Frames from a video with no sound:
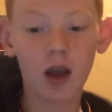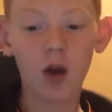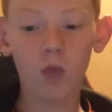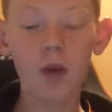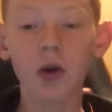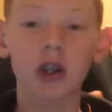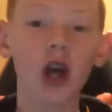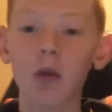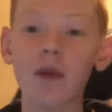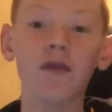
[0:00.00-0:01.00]
We were
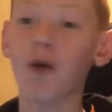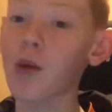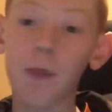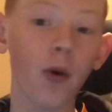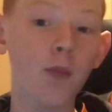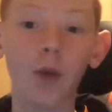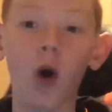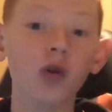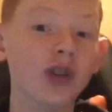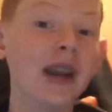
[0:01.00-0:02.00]
going for it. We were putting
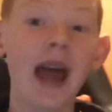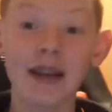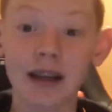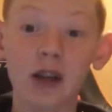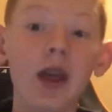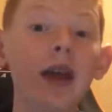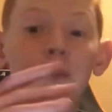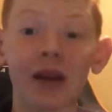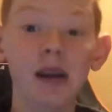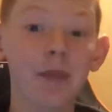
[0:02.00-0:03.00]
balls in, heading clear,
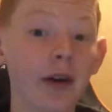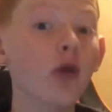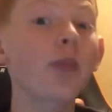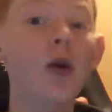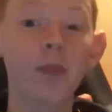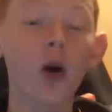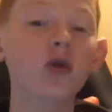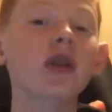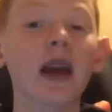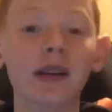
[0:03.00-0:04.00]
picking it back up, putting
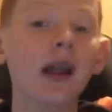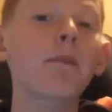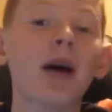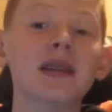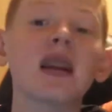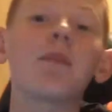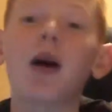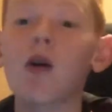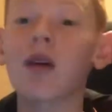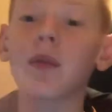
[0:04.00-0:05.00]
balls in, getting clear, passing it
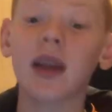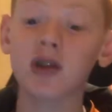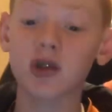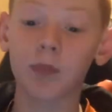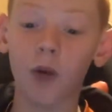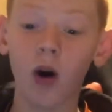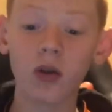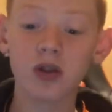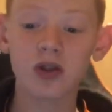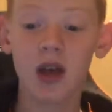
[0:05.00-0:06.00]
about around the edge of the
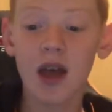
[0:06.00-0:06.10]
box.